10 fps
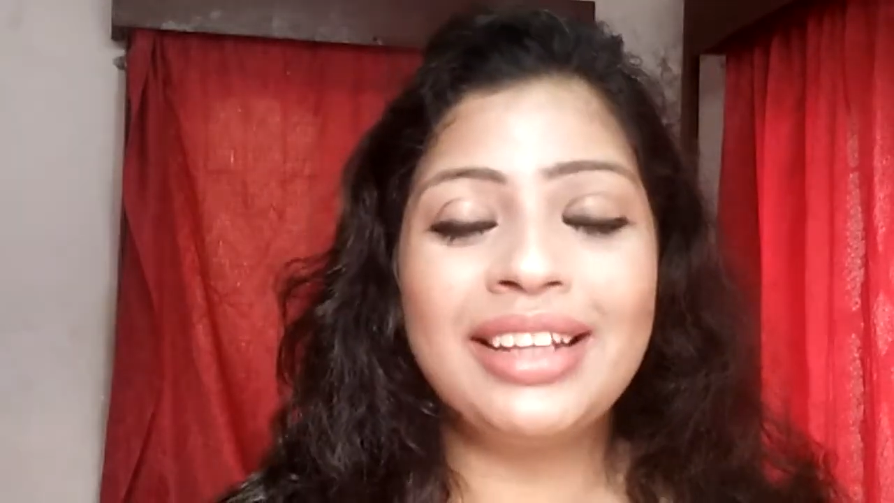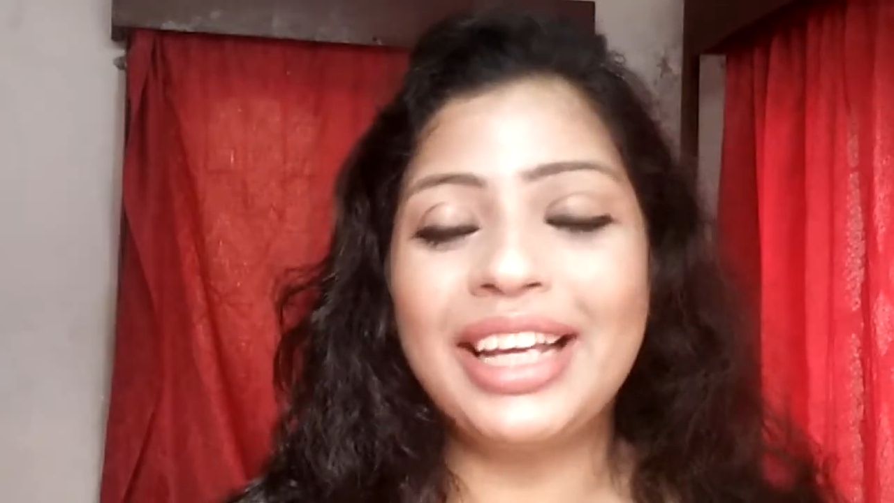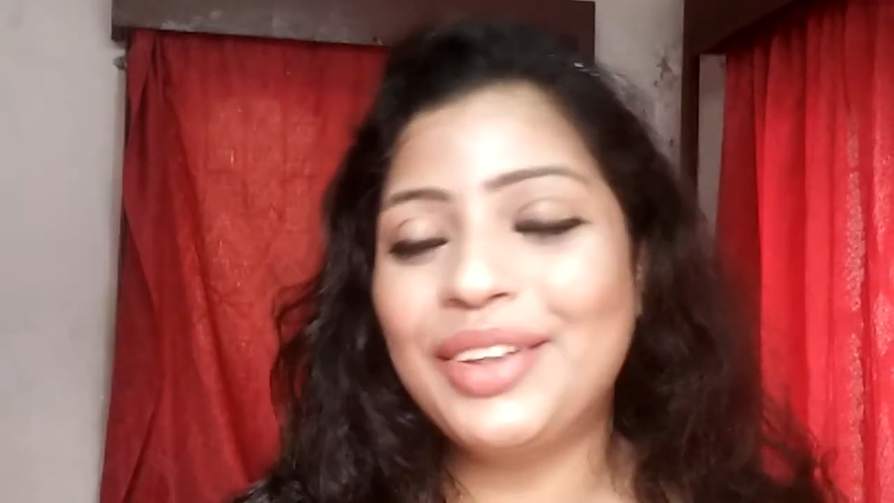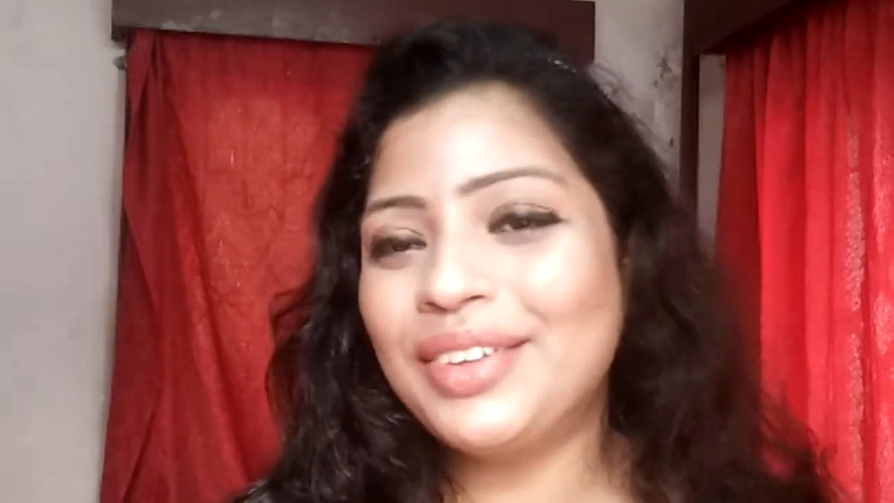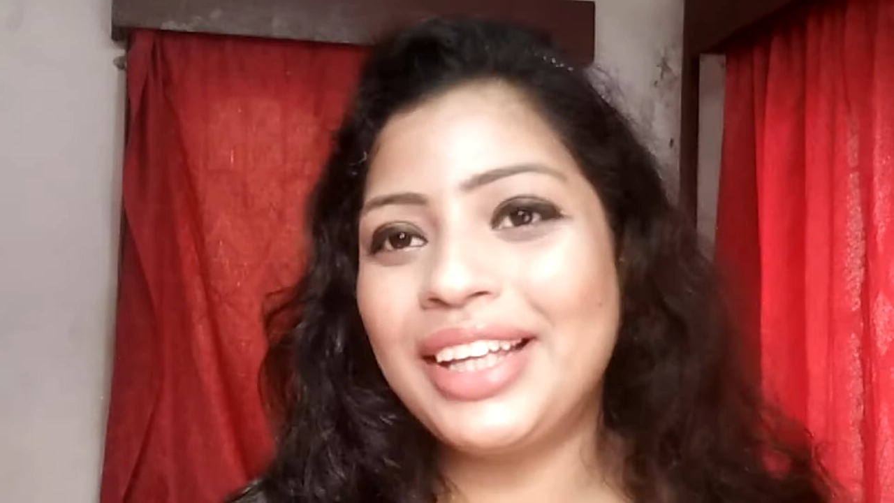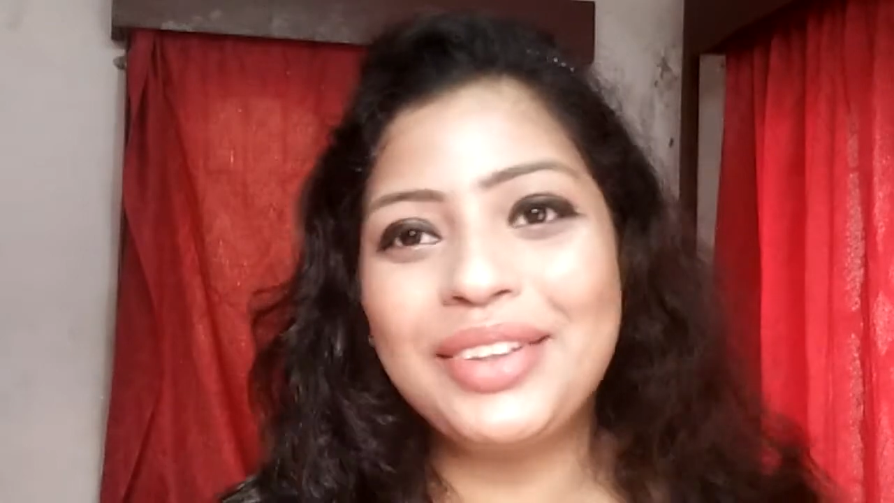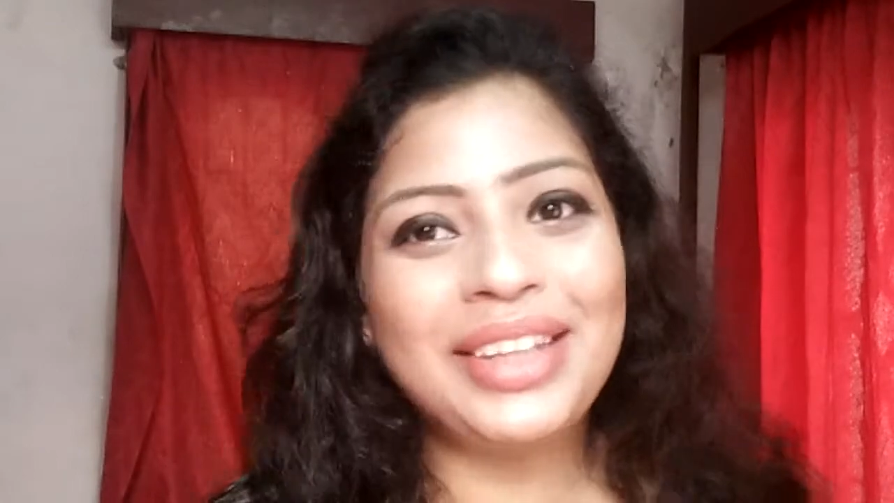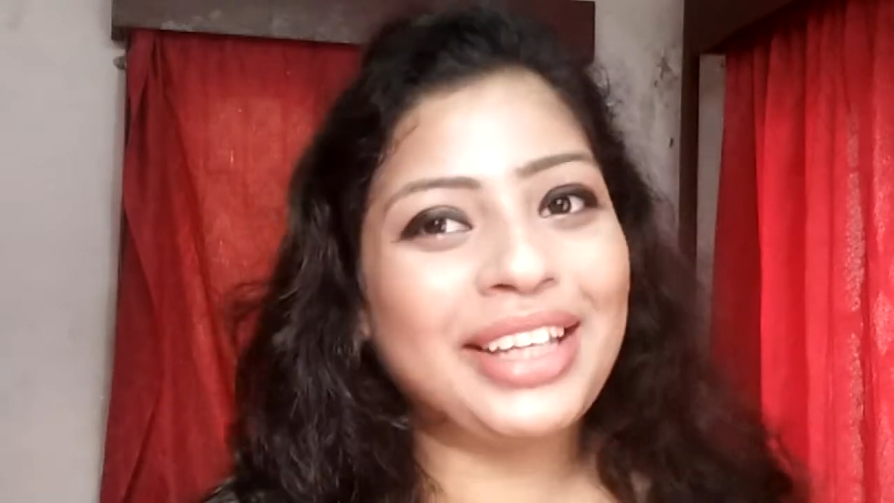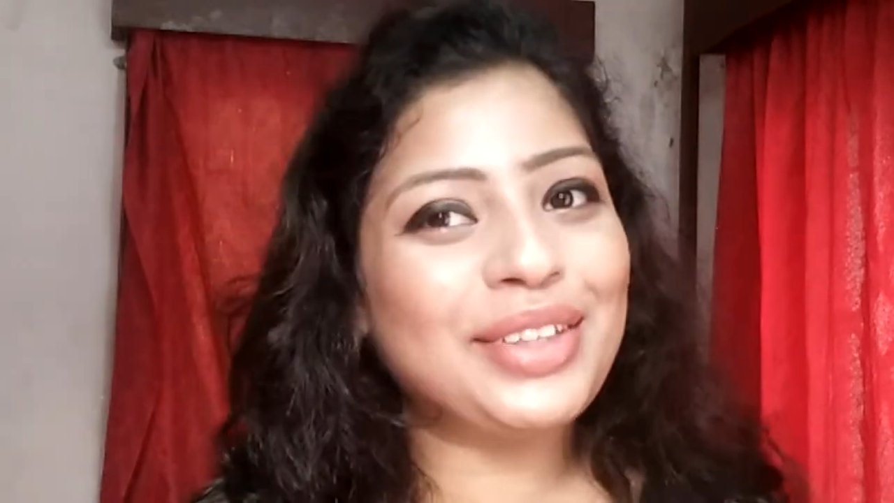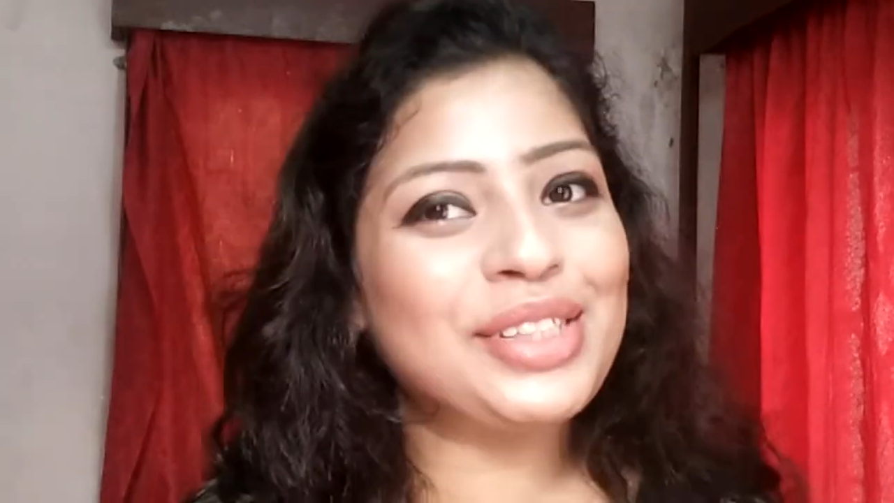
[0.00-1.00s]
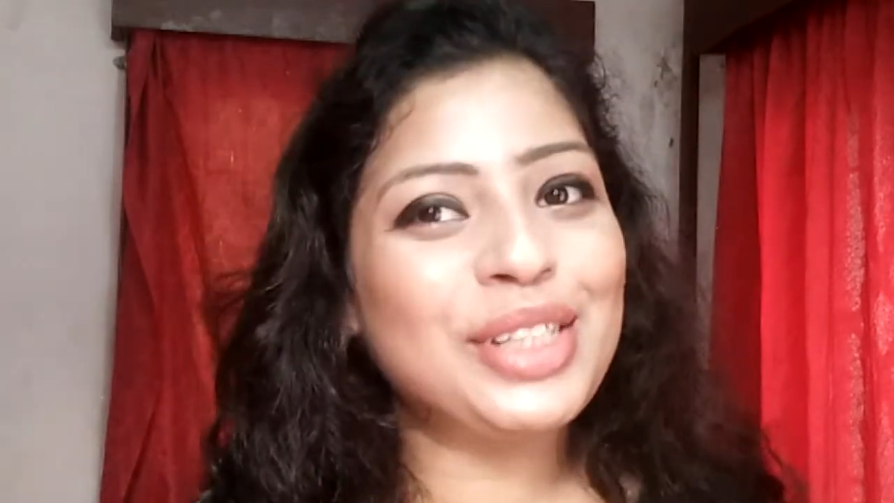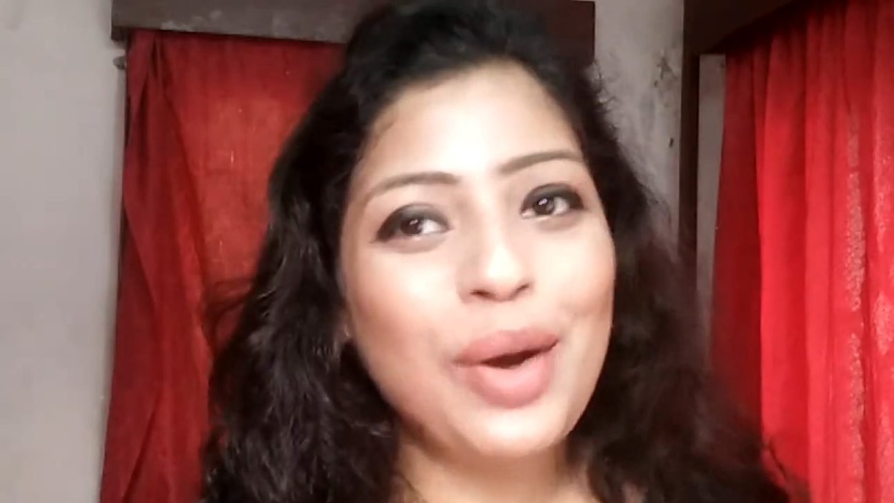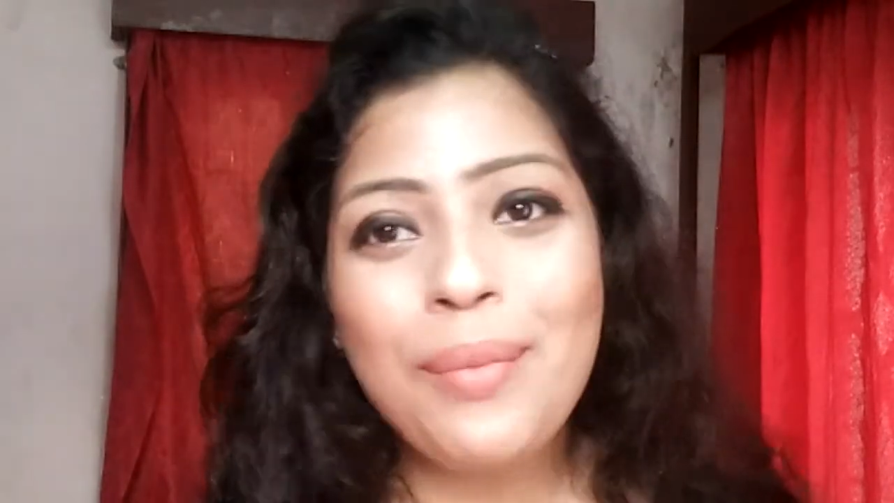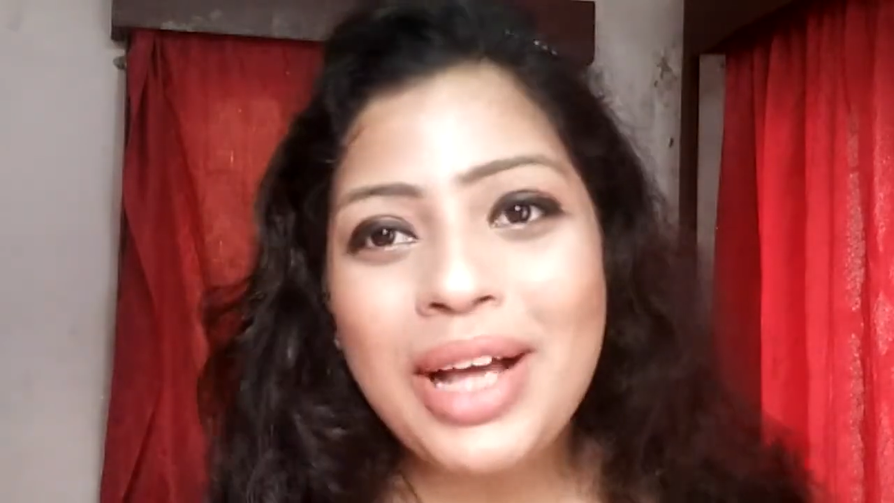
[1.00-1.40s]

thank you thank you thank you so